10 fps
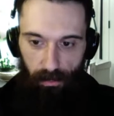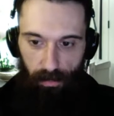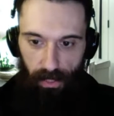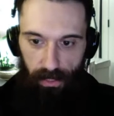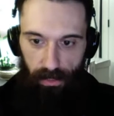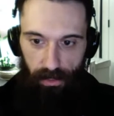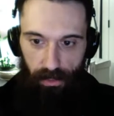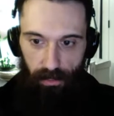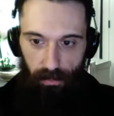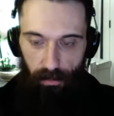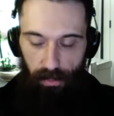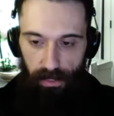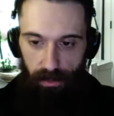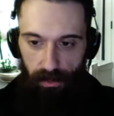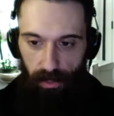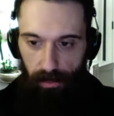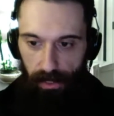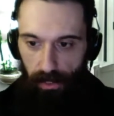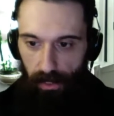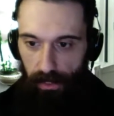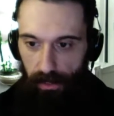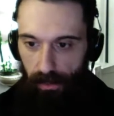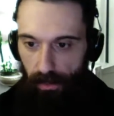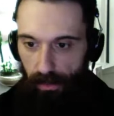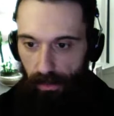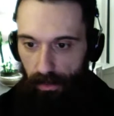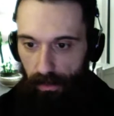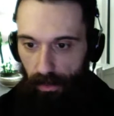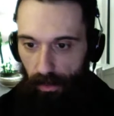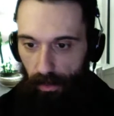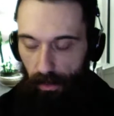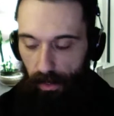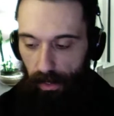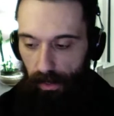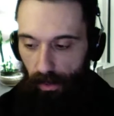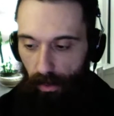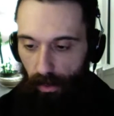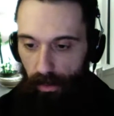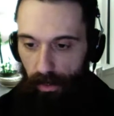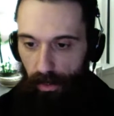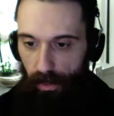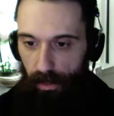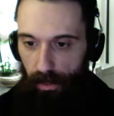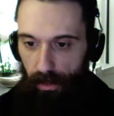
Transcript: But if you read something like, you know, an older